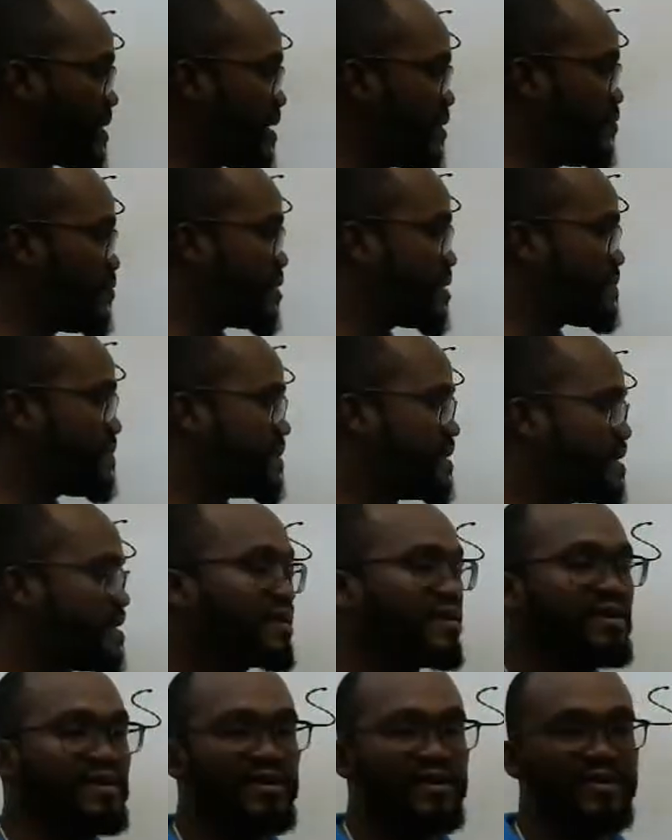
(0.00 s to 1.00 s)
would
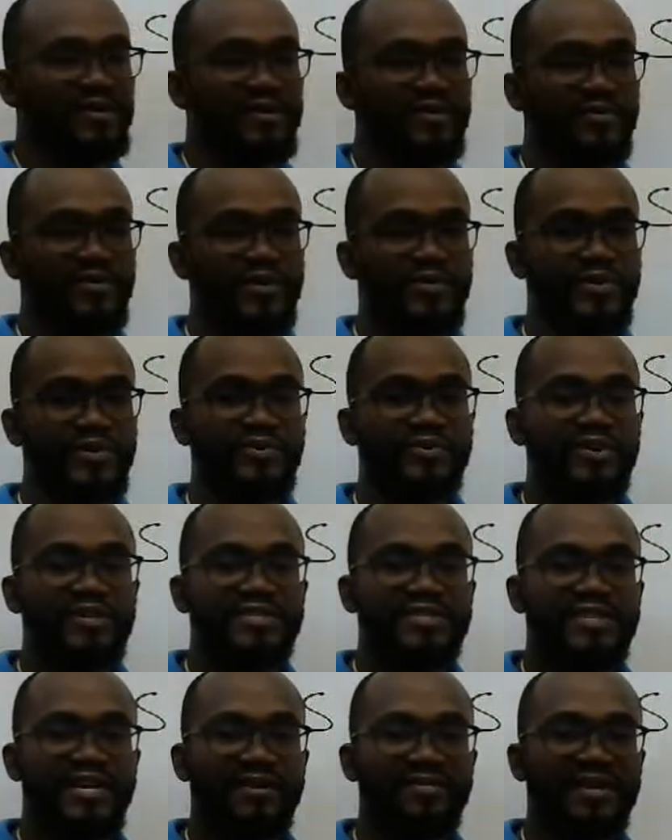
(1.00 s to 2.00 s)
be what we call jam